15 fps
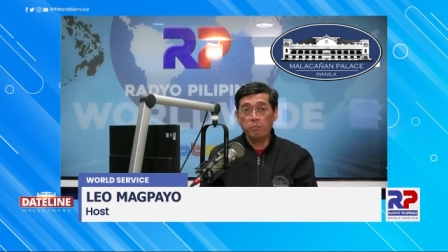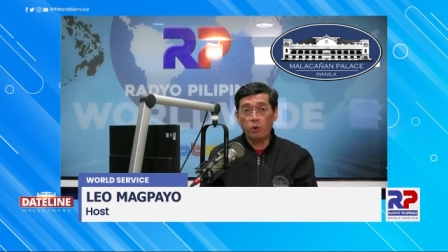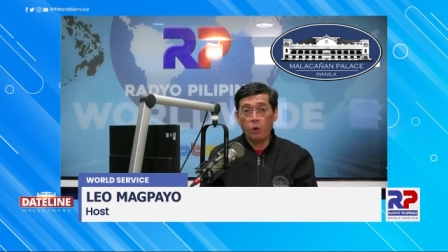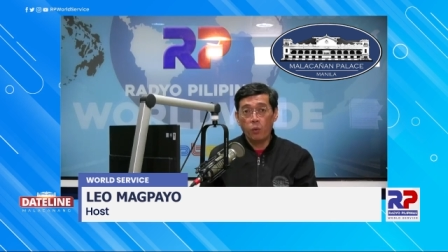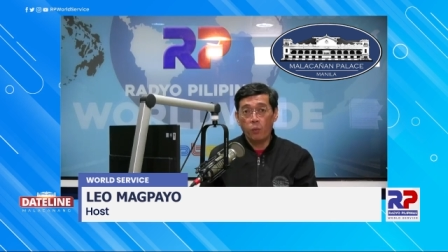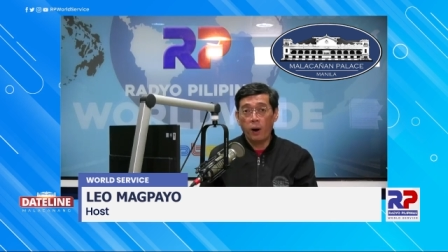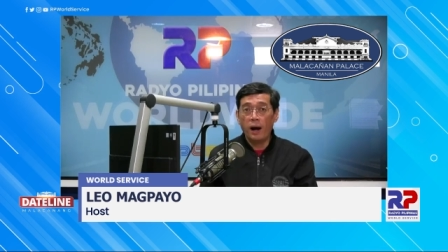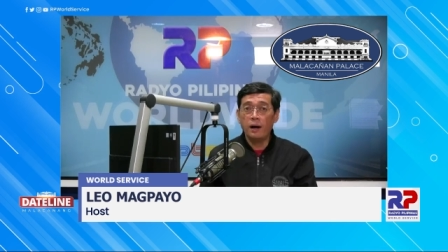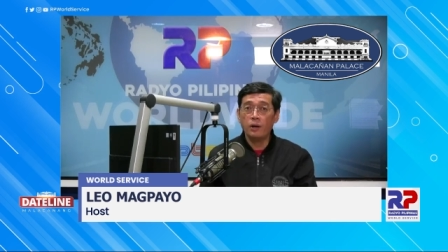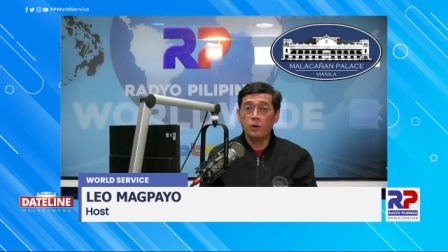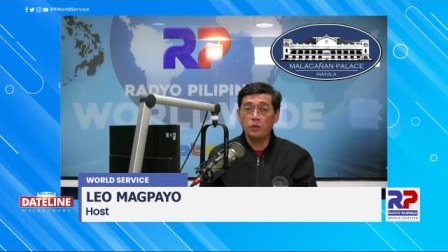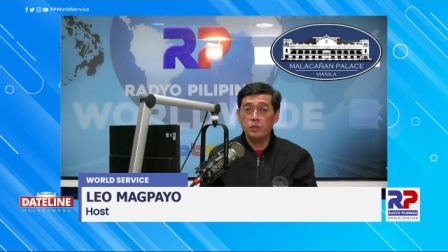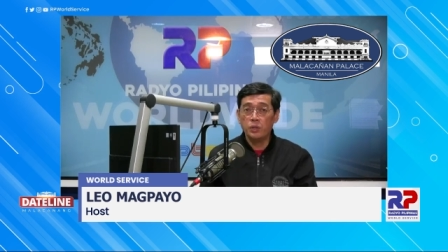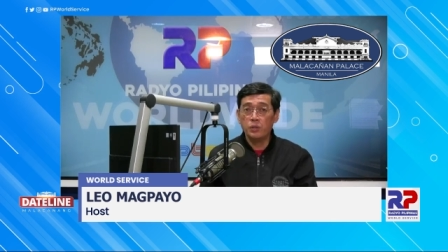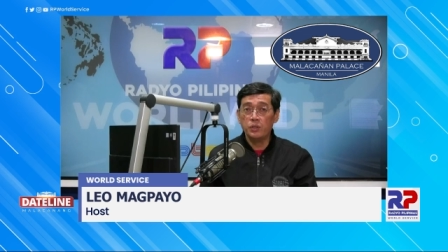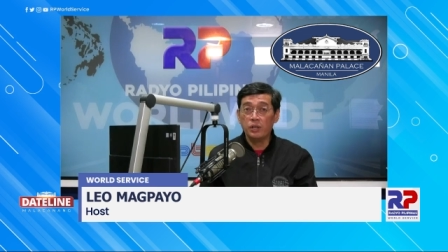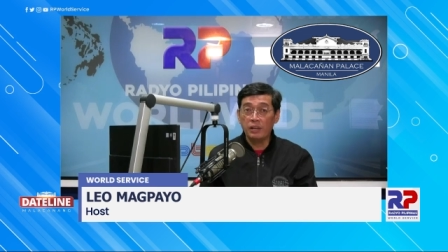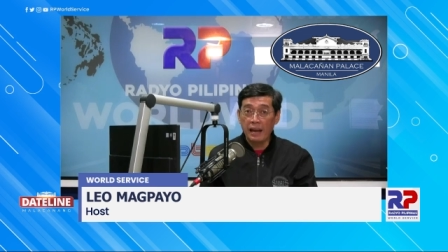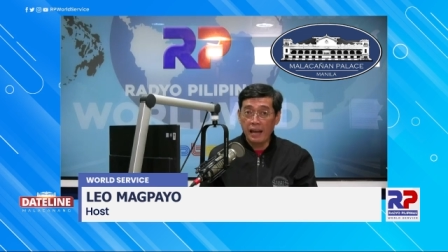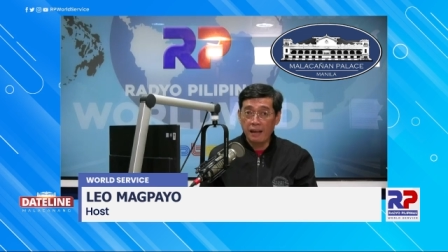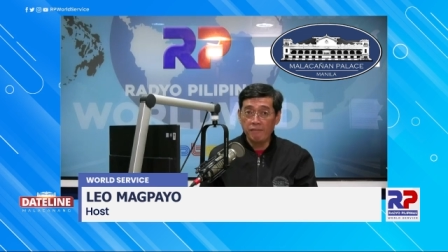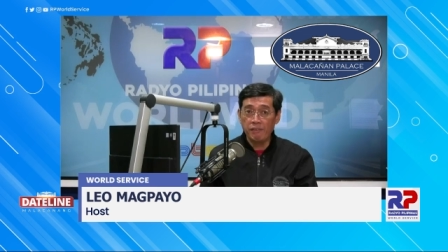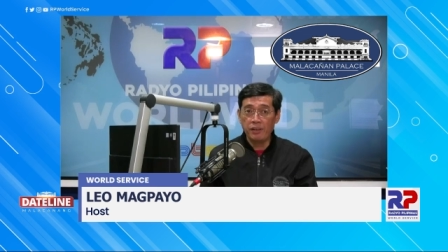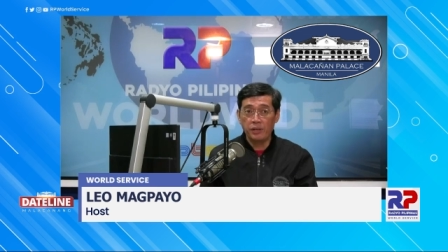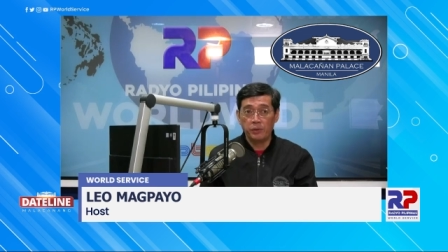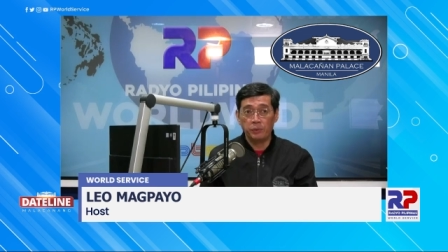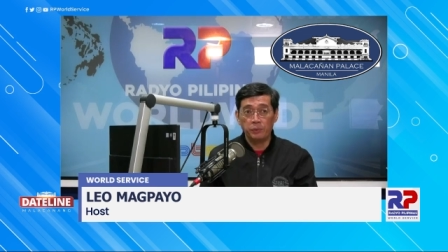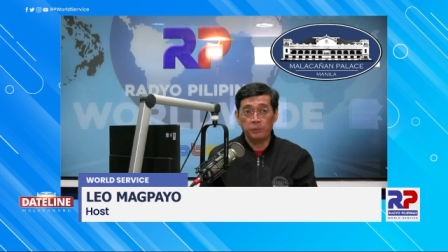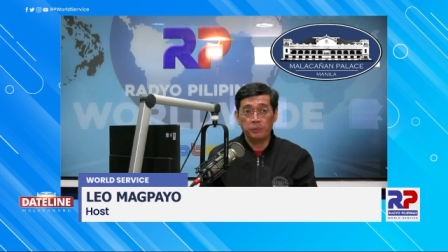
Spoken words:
Cojuangco Jr. Avenue.